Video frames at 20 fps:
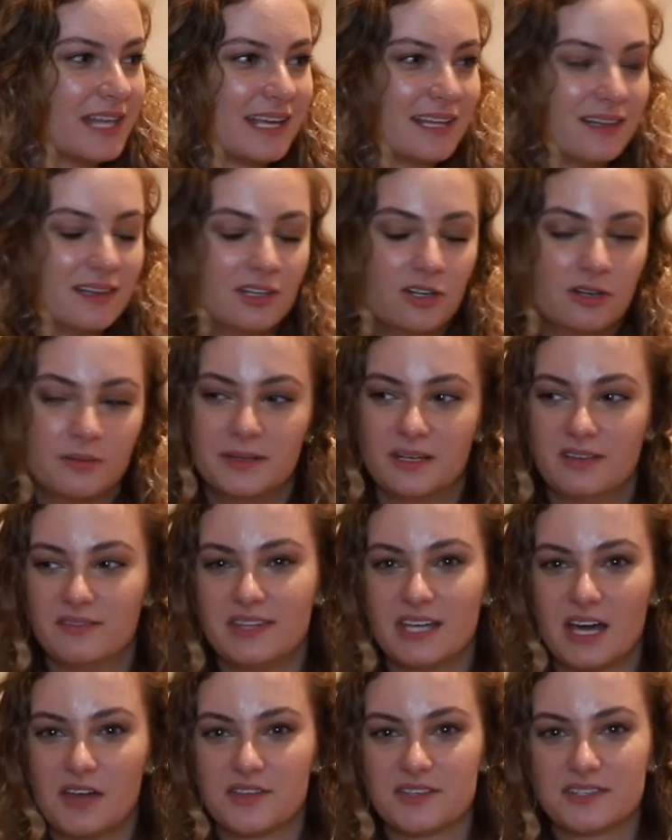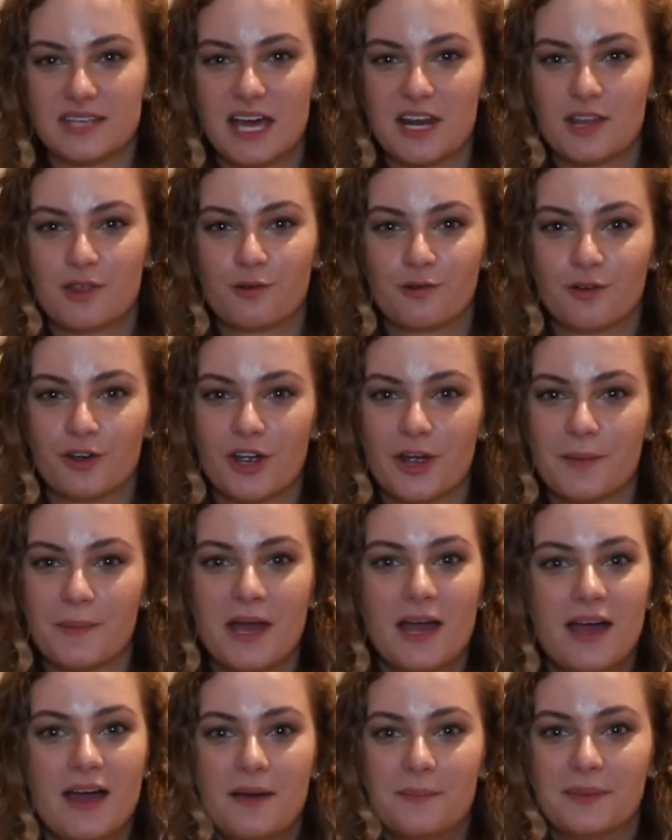like a little bit of the other side of the room,
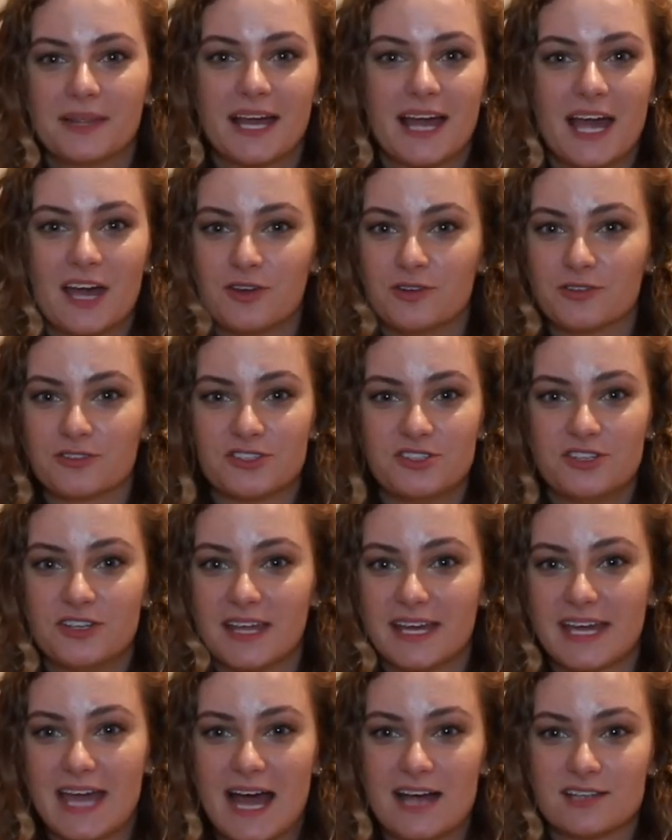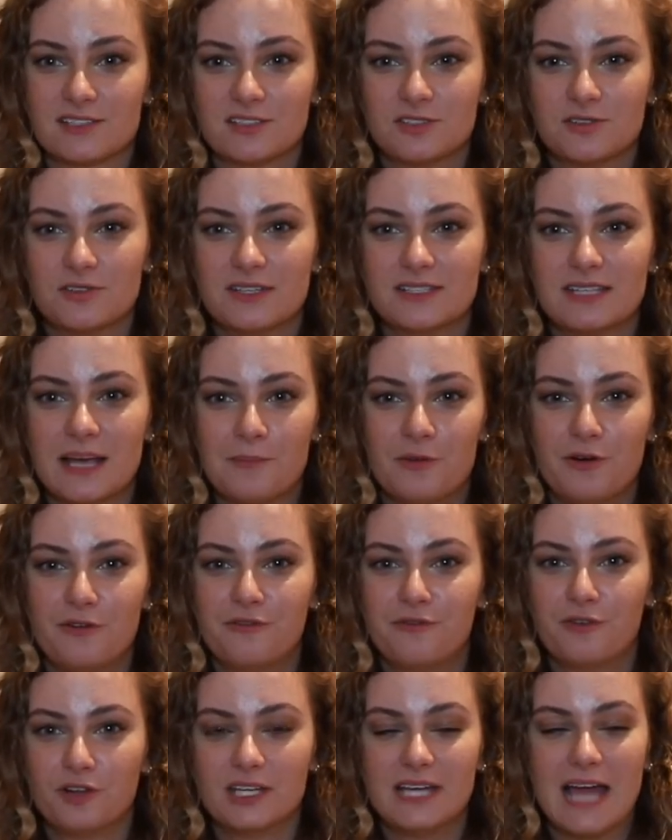but like I can also do like house tours. I'm not
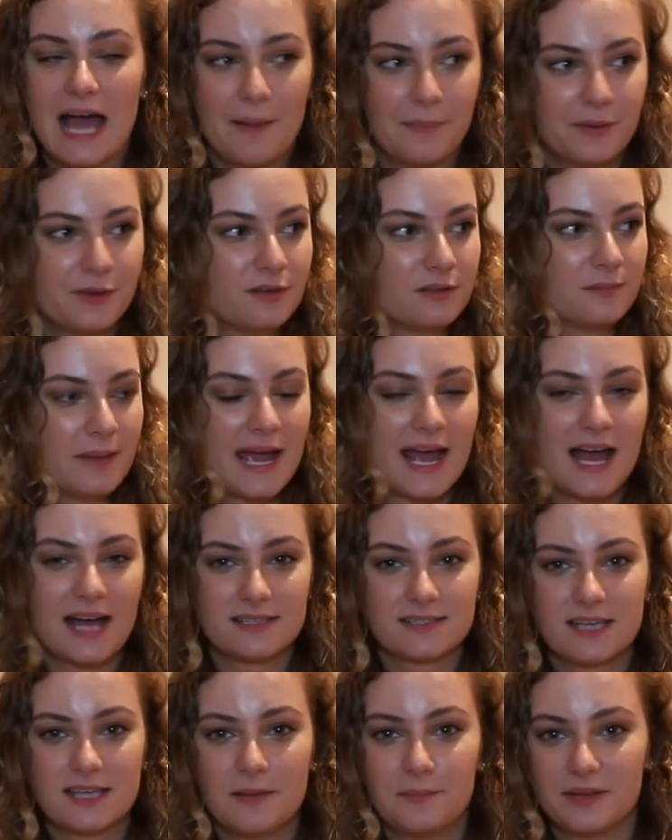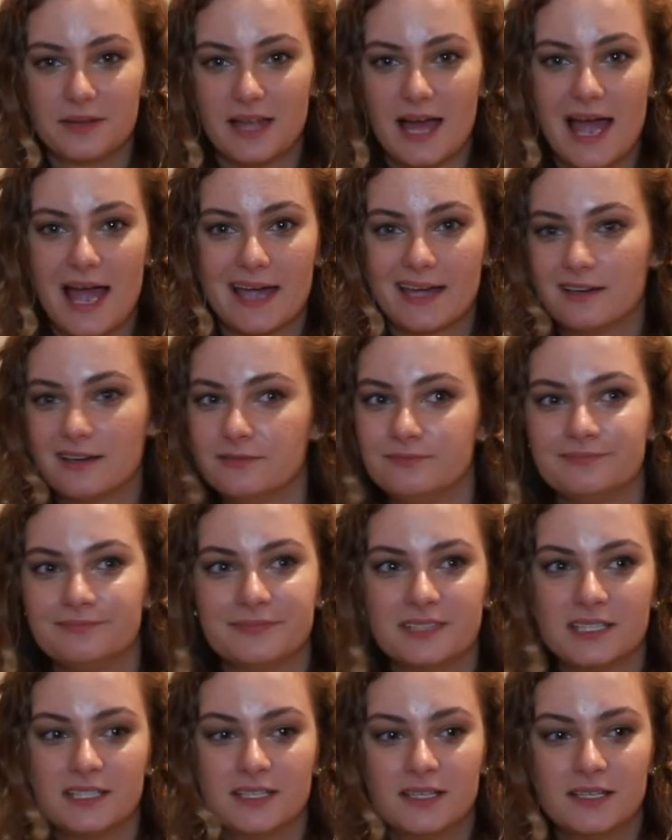fully happy with my house yet, but like
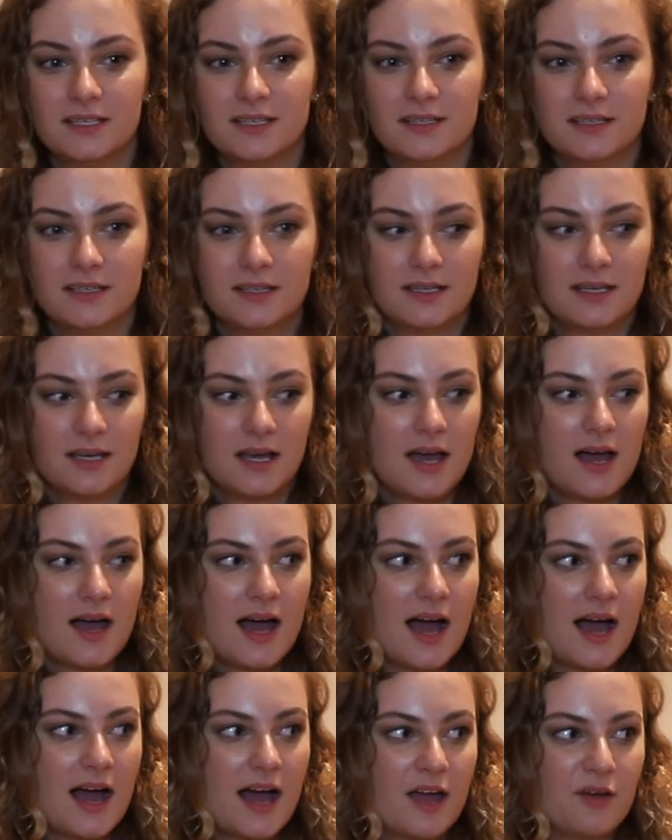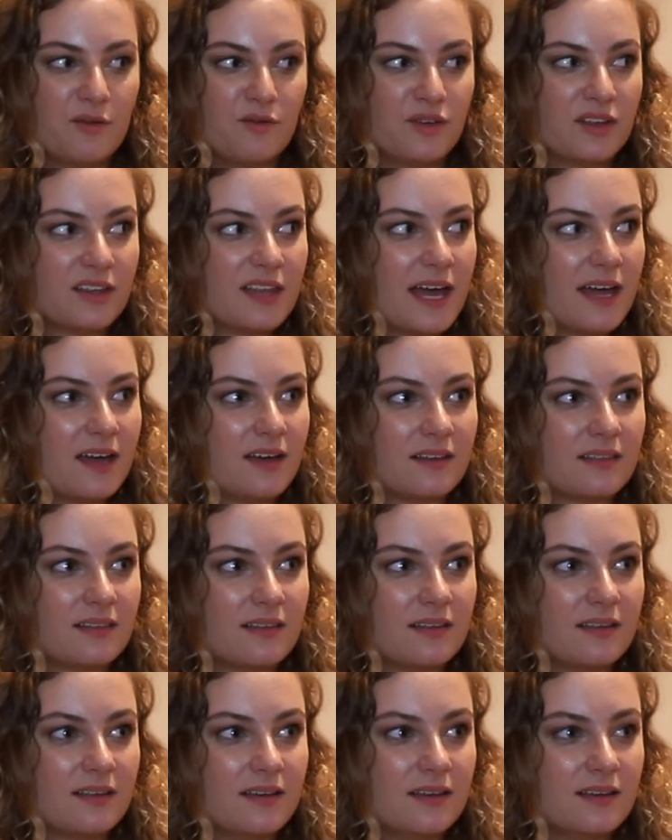I feel like
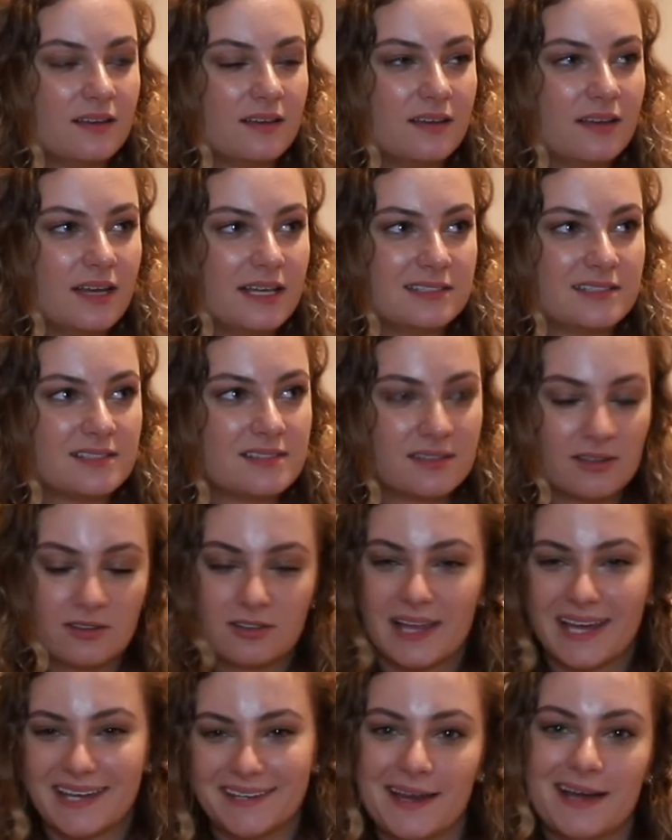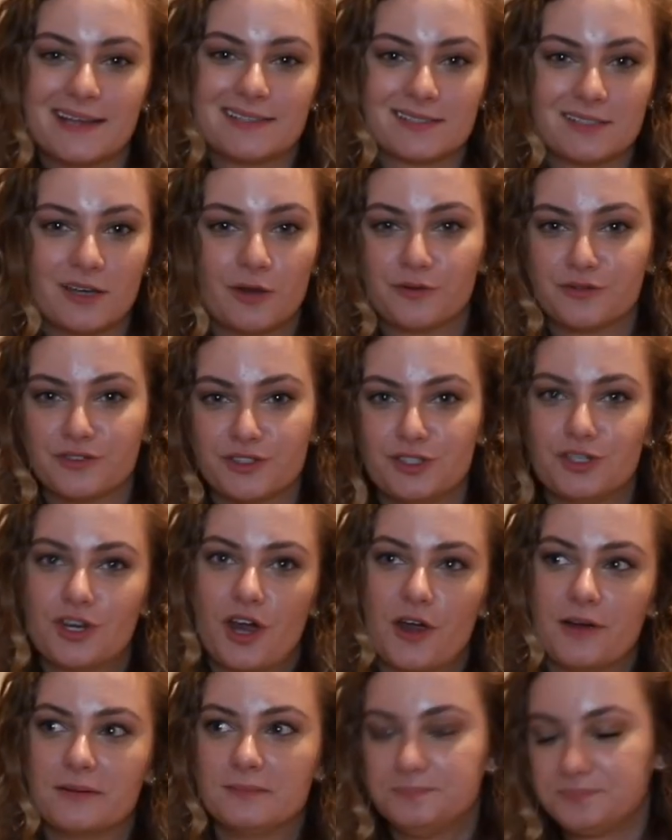it's still like nice enough to show.